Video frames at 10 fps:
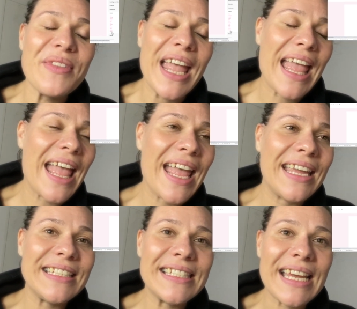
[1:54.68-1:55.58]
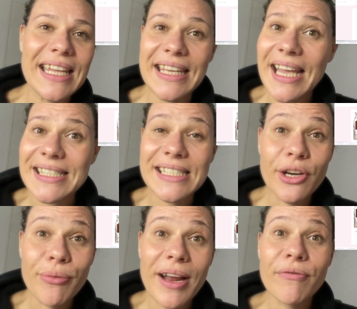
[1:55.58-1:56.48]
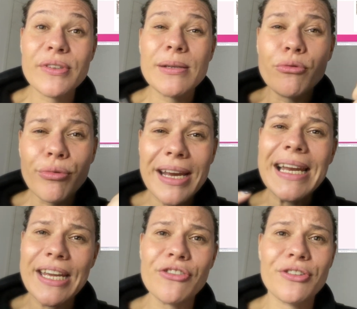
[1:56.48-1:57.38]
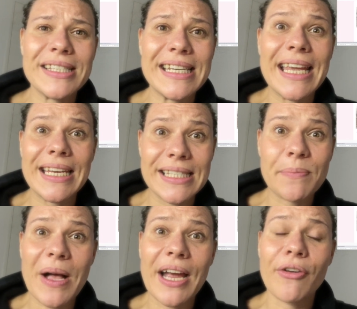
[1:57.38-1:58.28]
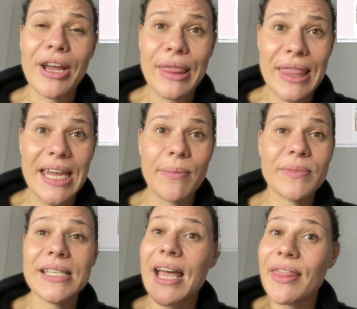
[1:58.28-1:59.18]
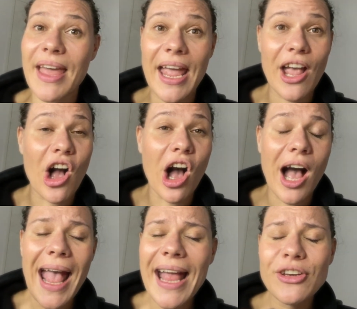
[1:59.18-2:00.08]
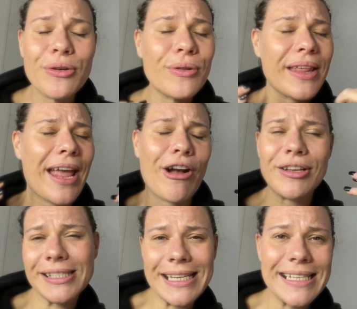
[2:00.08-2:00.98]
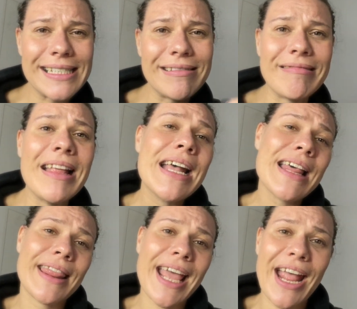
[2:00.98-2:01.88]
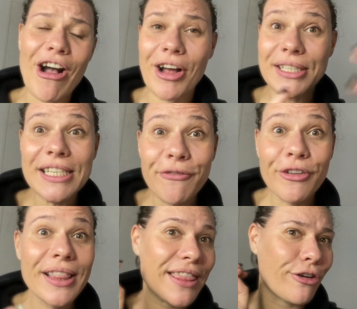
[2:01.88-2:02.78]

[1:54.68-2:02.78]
and yes, yeah, stick around for some really interesting and inspiring themes. They are annual, they are seasonal, they are different, they're